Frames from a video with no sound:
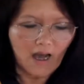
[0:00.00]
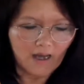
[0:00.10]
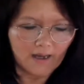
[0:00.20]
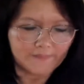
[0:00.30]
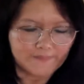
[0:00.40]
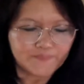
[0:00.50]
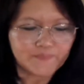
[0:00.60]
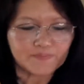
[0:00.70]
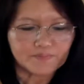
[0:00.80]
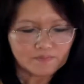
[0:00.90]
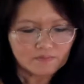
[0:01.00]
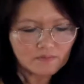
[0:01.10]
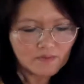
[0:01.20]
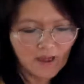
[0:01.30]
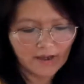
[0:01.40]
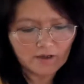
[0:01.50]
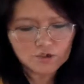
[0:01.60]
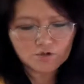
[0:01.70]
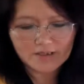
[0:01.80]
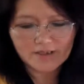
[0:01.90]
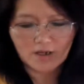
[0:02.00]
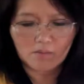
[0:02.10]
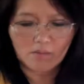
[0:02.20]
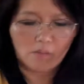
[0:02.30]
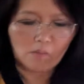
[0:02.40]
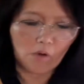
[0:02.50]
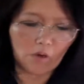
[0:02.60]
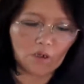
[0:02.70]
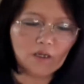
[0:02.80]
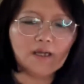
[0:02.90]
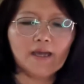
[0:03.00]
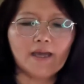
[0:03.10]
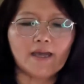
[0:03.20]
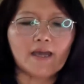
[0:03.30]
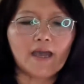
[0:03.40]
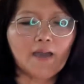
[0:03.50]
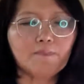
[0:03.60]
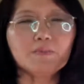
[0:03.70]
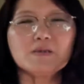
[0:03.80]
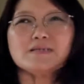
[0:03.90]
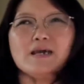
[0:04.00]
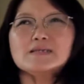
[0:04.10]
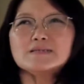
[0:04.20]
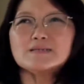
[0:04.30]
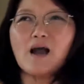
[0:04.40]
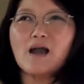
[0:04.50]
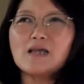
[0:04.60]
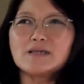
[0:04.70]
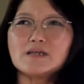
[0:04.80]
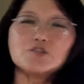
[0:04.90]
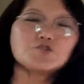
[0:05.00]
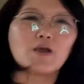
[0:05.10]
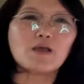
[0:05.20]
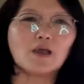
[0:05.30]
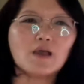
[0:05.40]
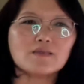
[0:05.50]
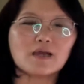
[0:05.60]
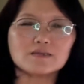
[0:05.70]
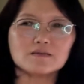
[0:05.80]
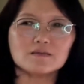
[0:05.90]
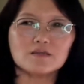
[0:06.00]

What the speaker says: I also write down more, and people say size and strength are